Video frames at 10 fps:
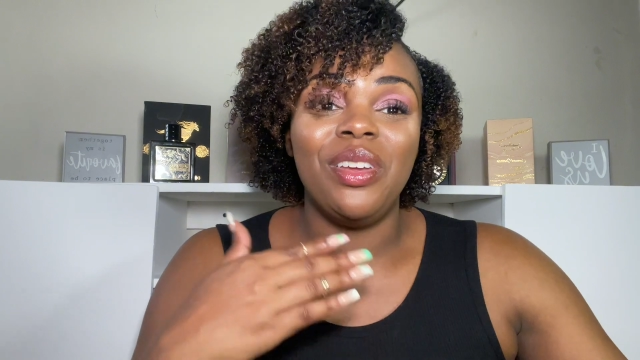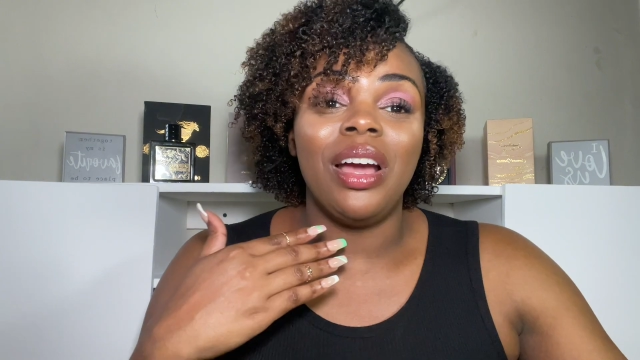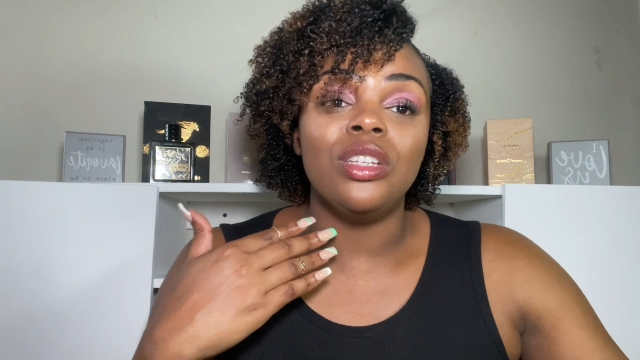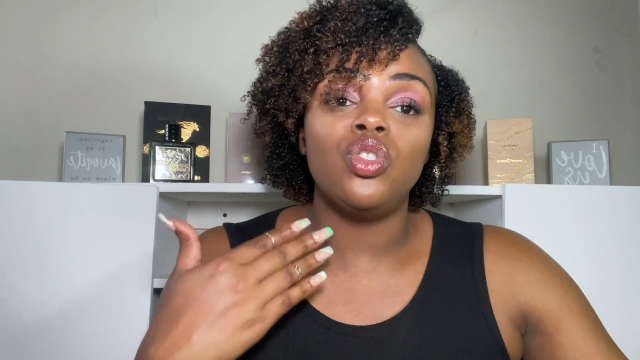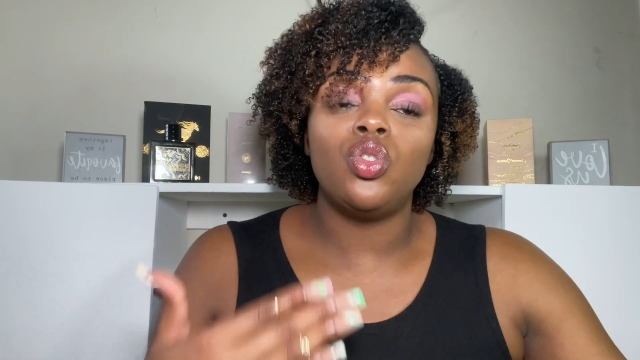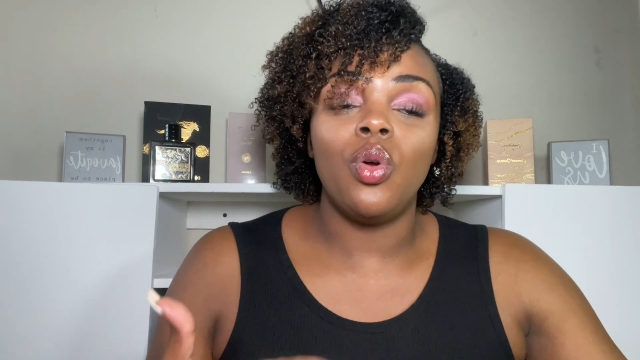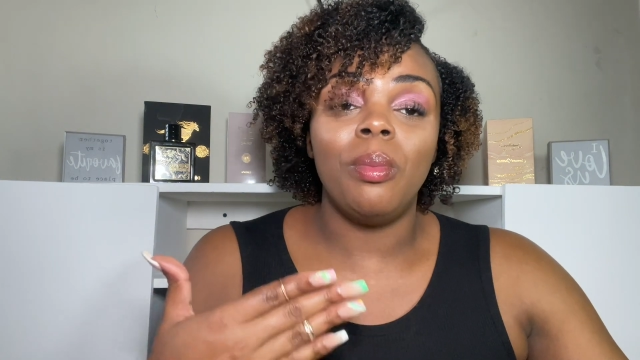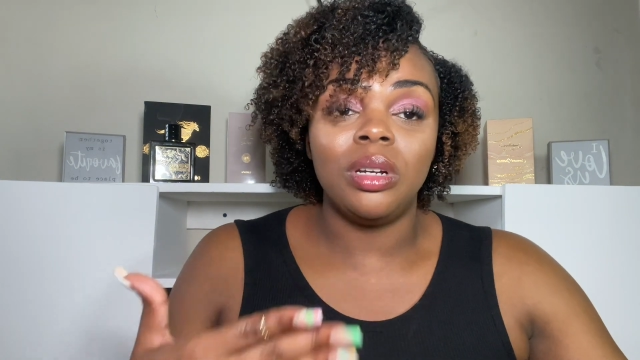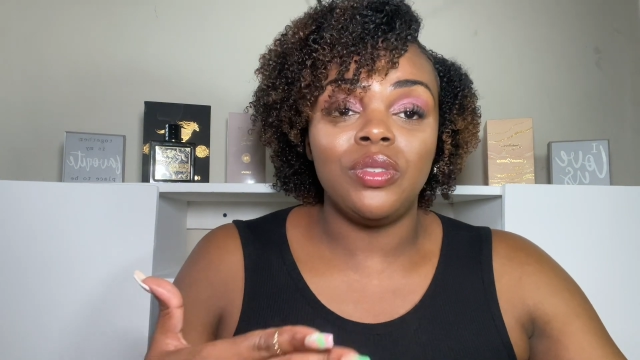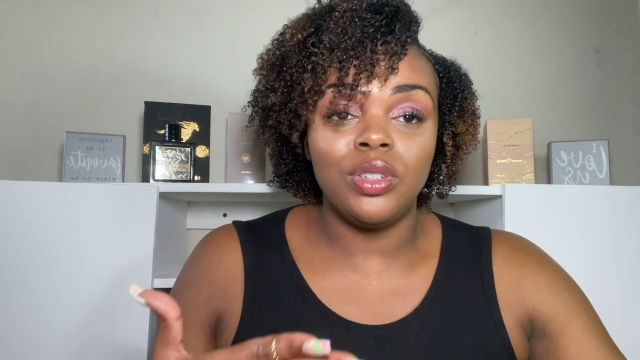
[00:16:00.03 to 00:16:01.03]
guys so much
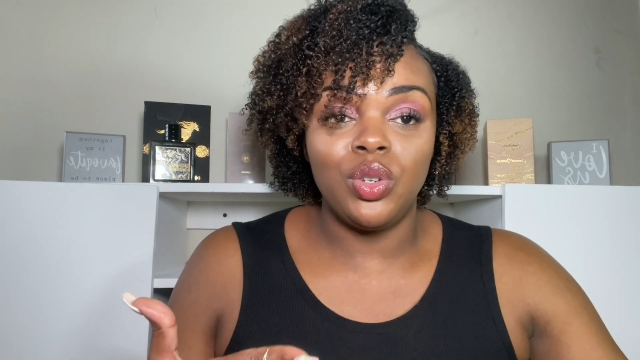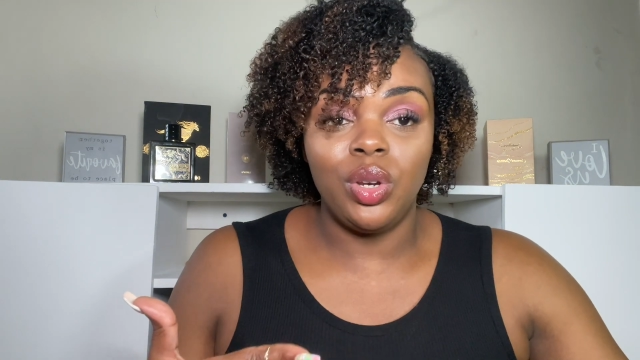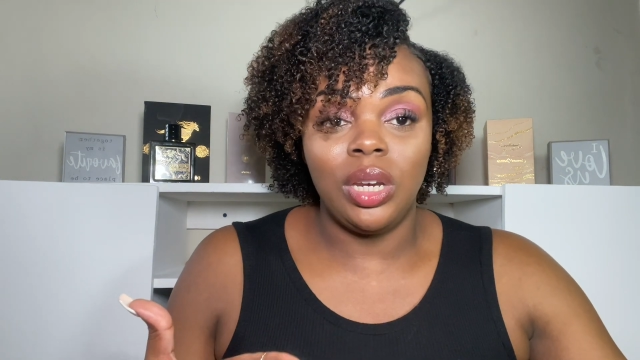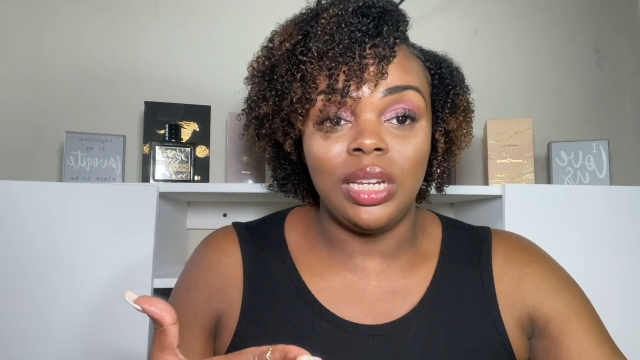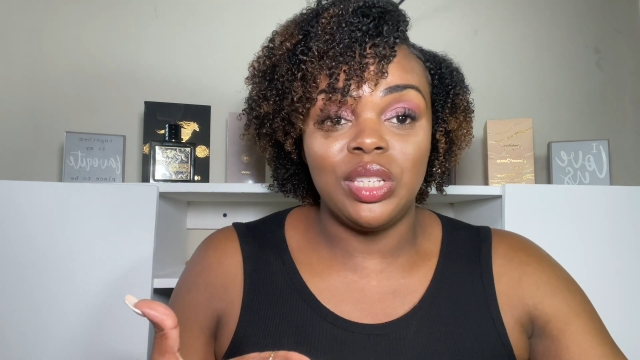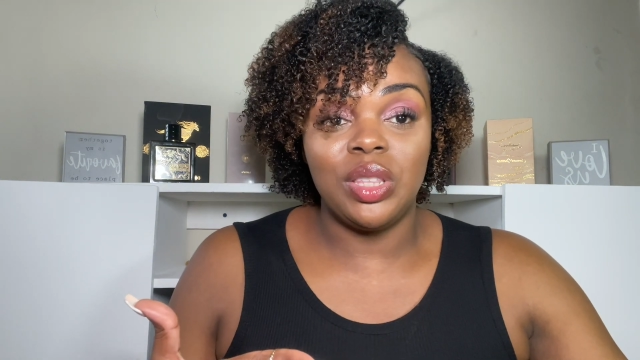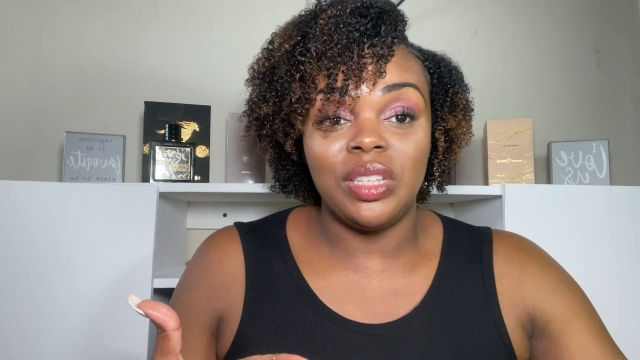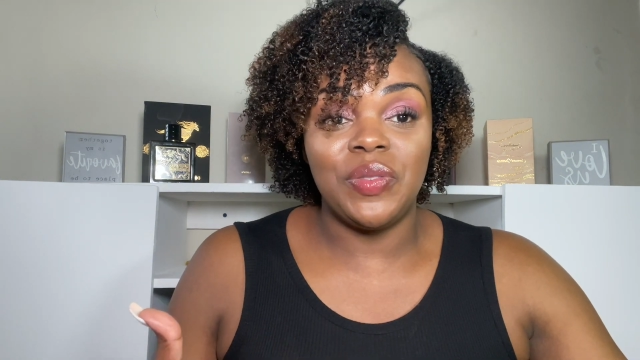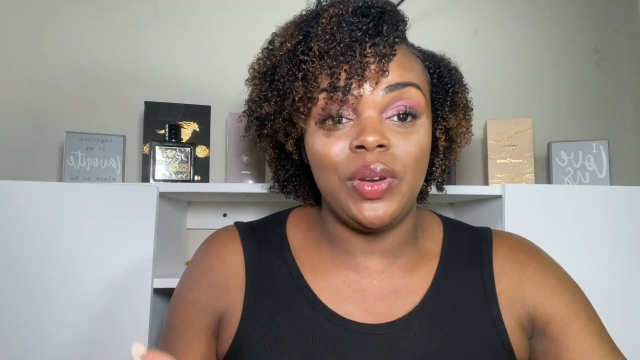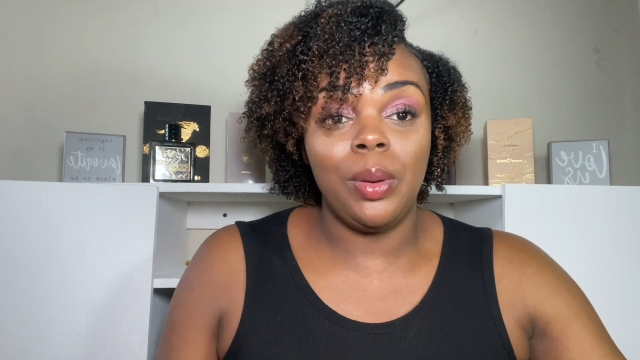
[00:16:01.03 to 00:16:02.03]
much for tuning into
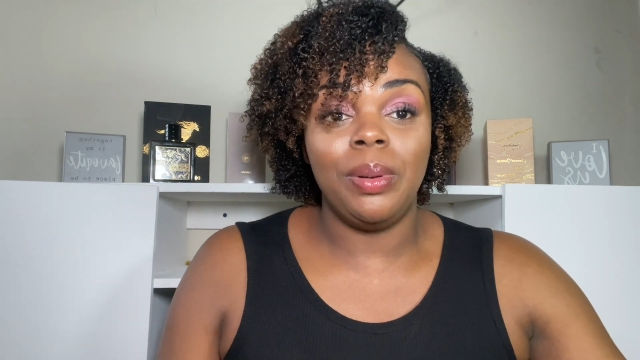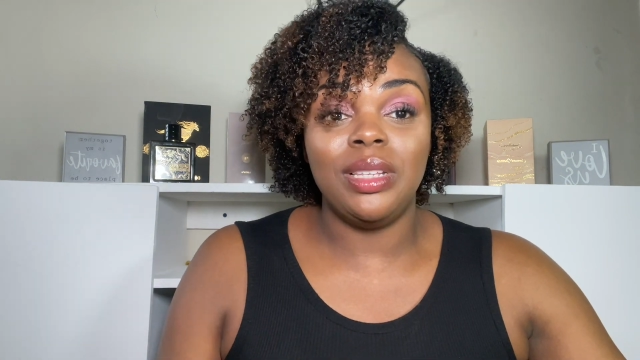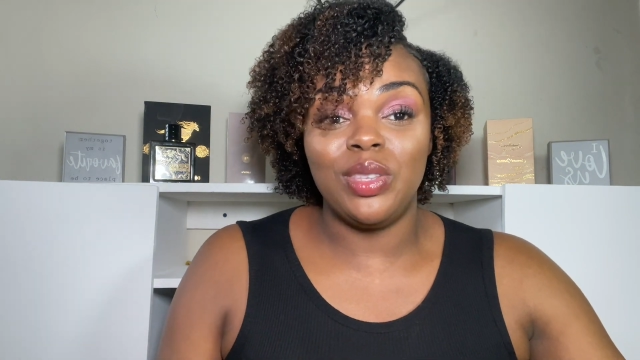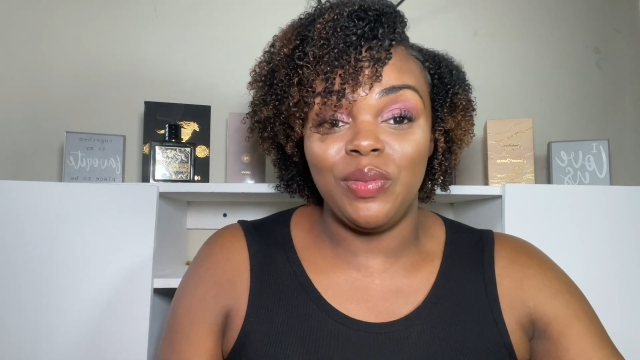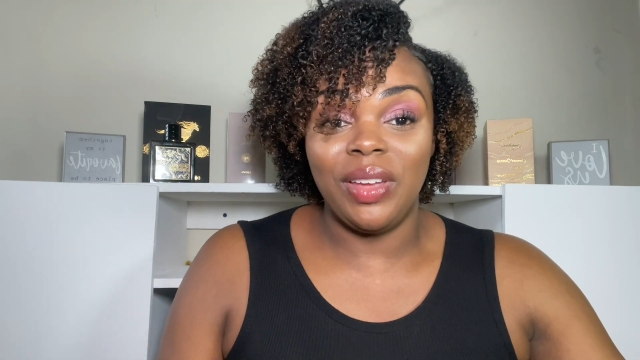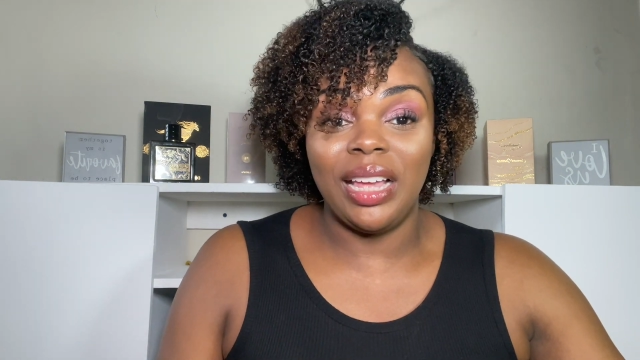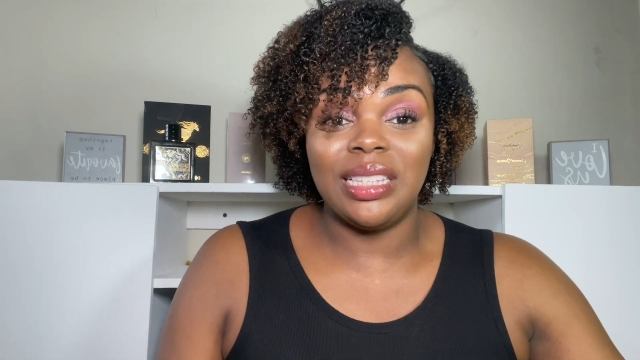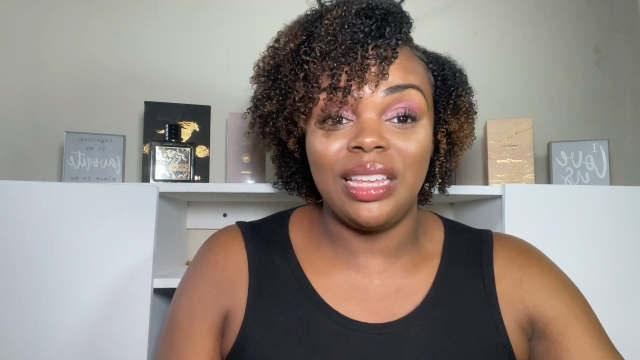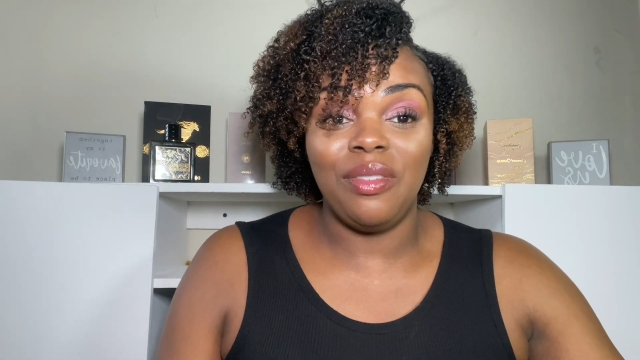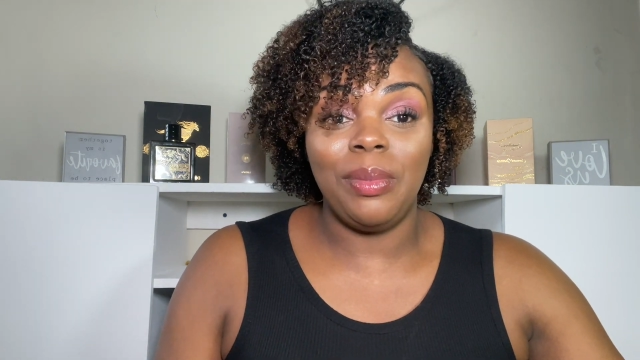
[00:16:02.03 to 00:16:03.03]
this video. Please don't forget
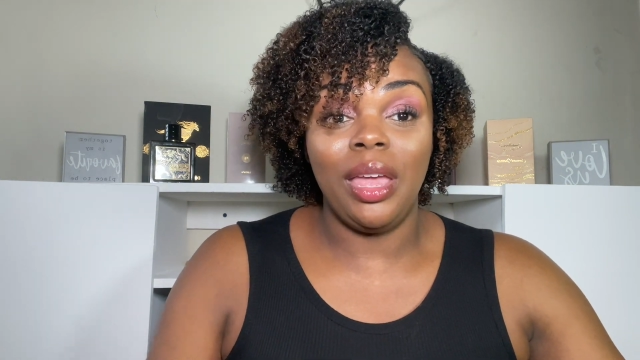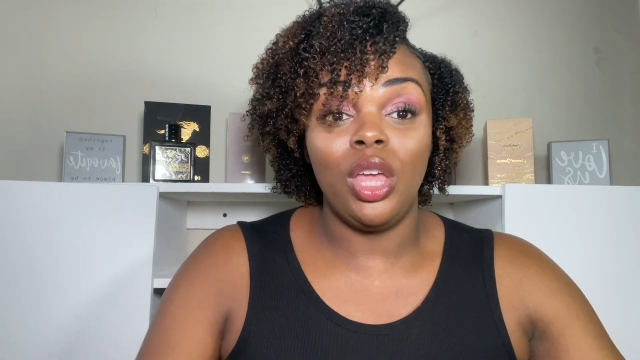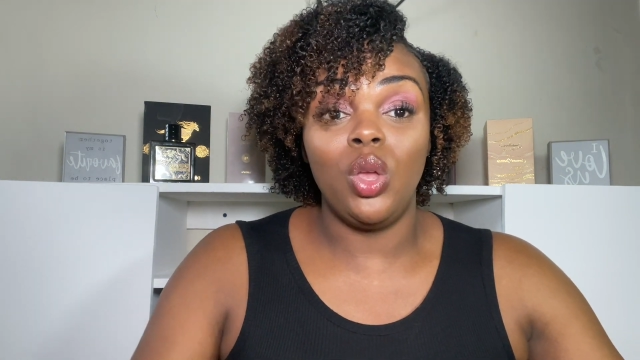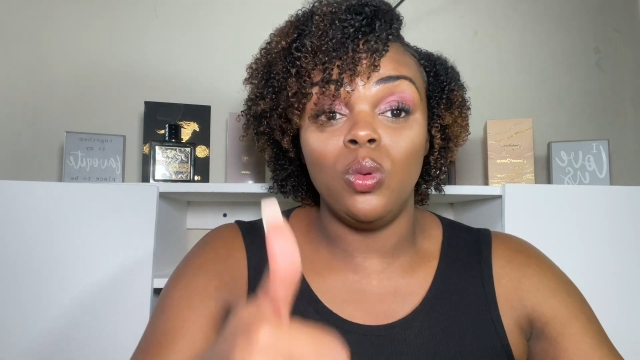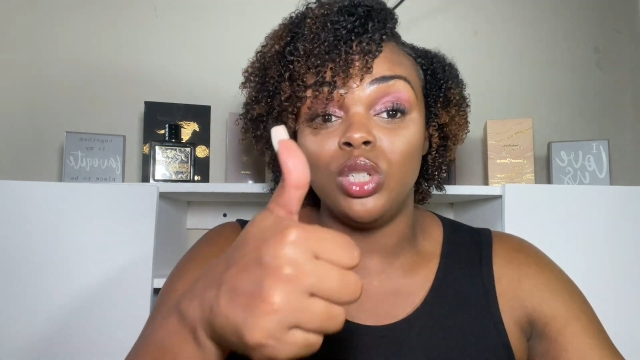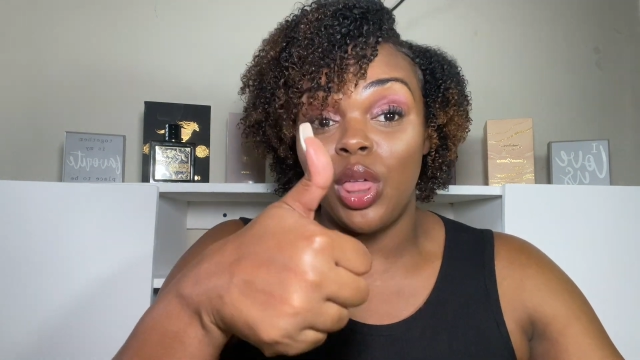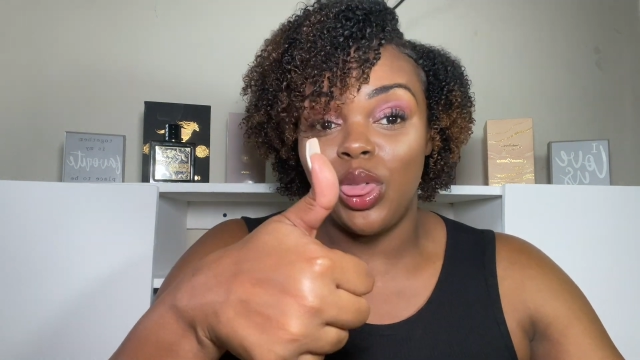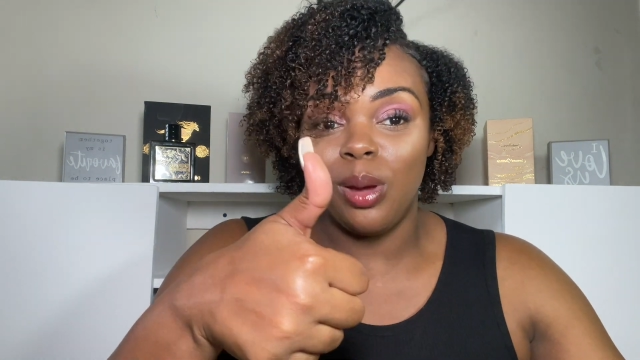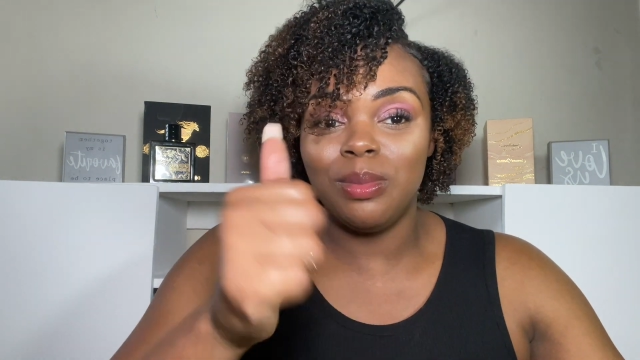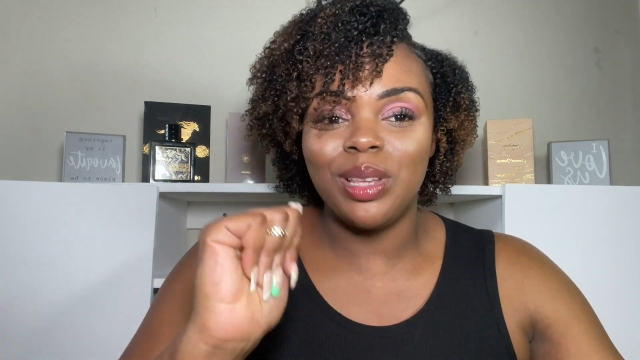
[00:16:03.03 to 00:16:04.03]
to give me a huge
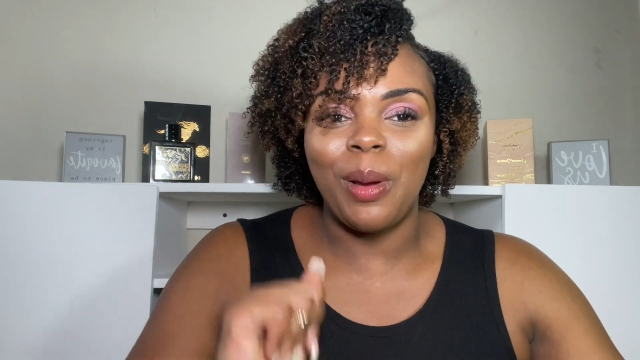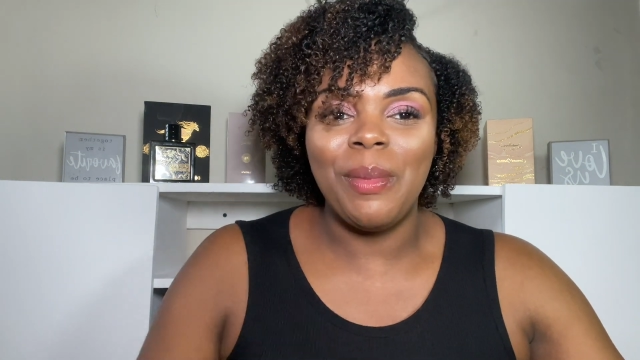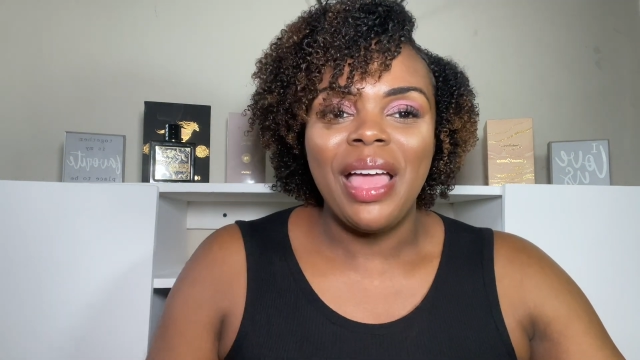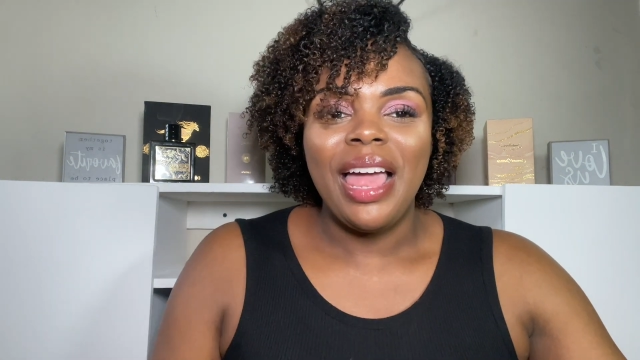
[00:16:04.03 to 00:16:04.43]
thumbs up.